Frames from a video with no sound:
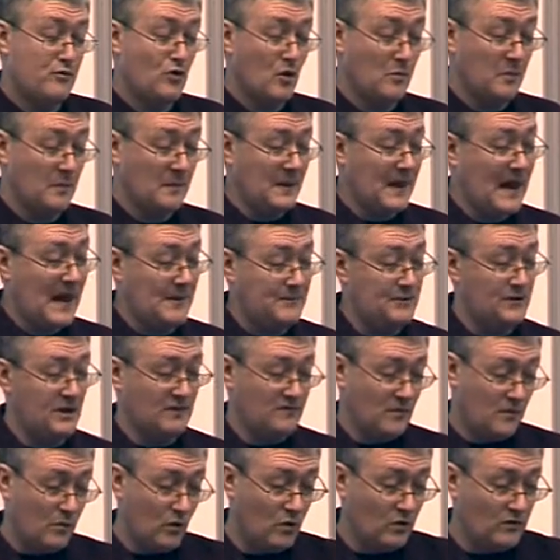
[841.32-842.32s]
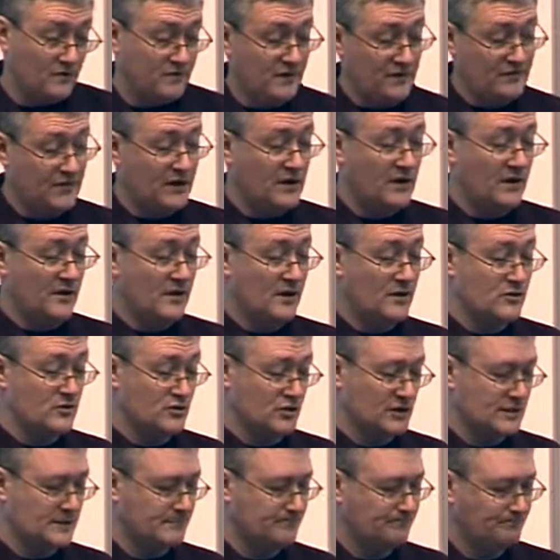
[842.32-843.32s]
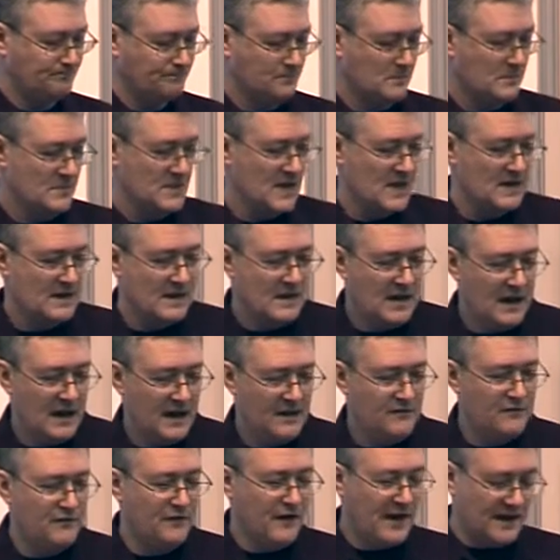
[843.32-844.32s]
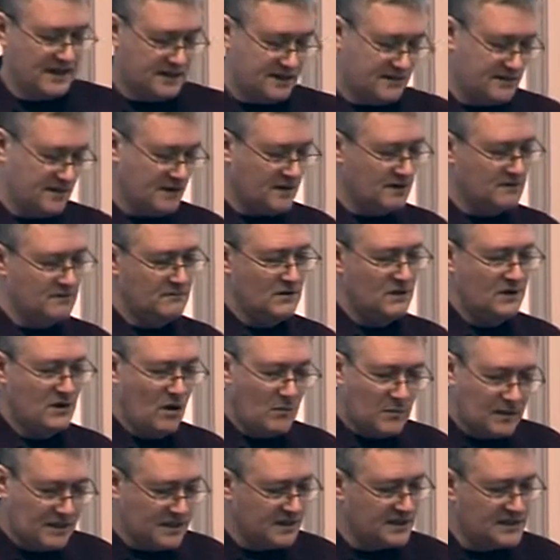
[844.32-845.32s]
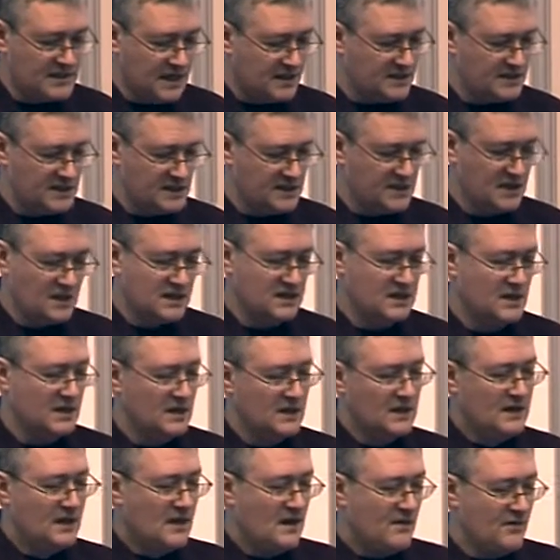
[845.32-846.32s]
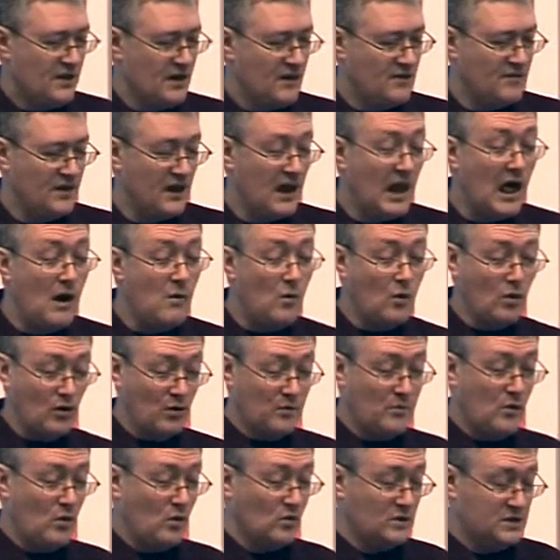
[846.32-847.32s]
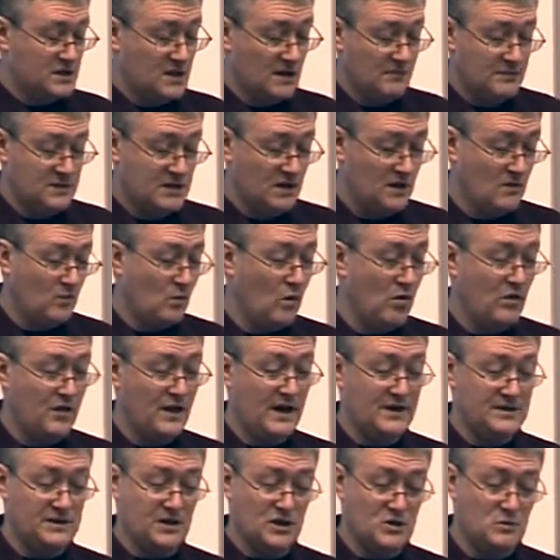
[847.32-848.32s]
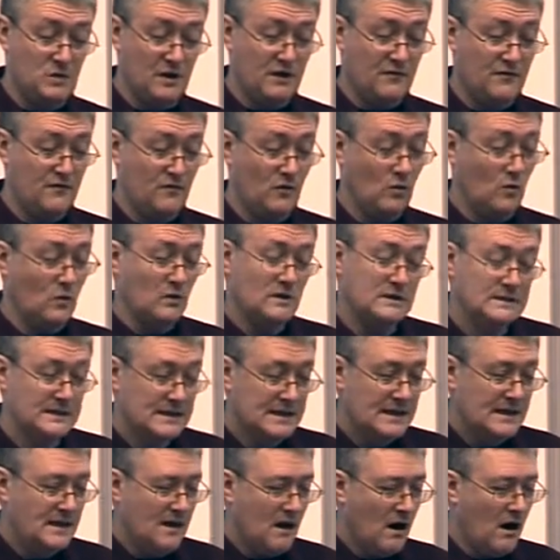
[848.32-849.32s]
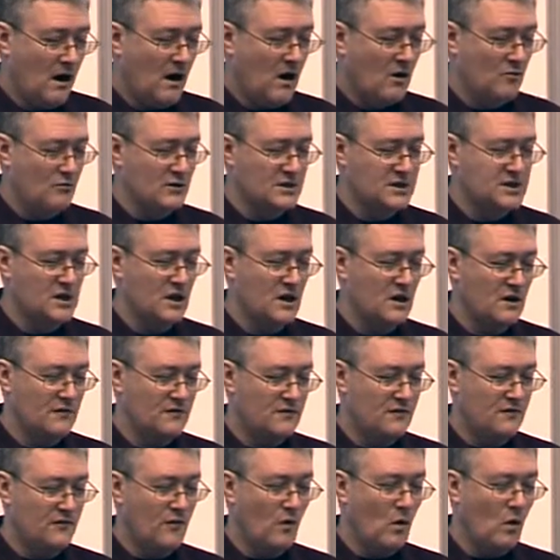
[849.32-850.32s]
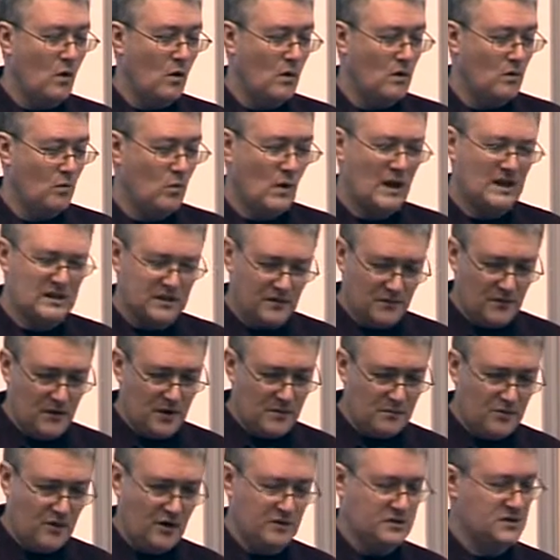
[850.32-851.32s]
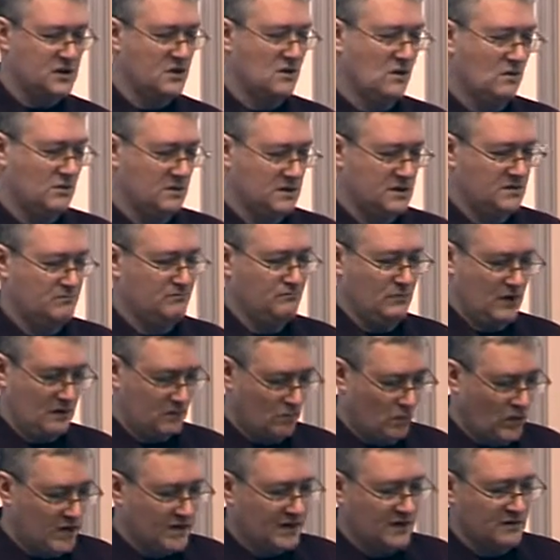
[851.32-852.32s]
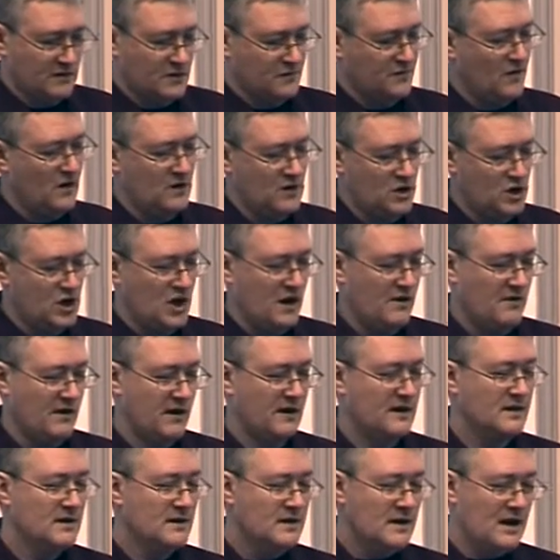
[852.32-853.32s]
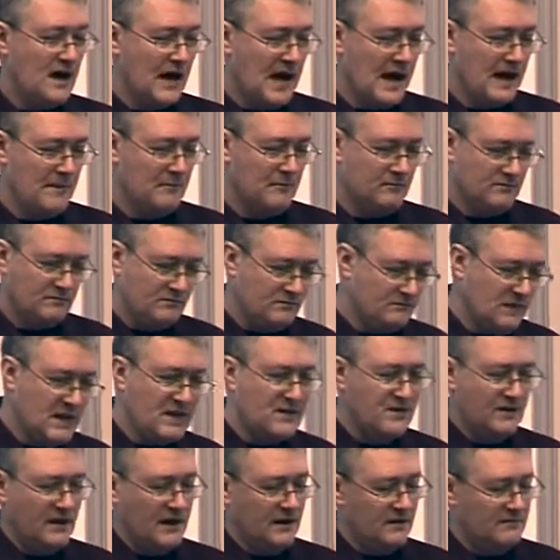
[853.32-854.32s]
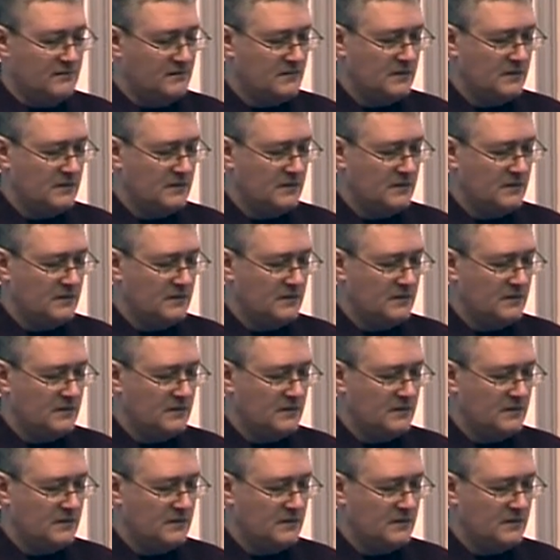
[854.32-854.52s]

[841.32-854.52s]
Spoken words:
probably happened over port 5900. And in fact, the common consensus is that the low order ports up to 1024 are reserved for well-defined protocols, Windows file sharing, Ethernet,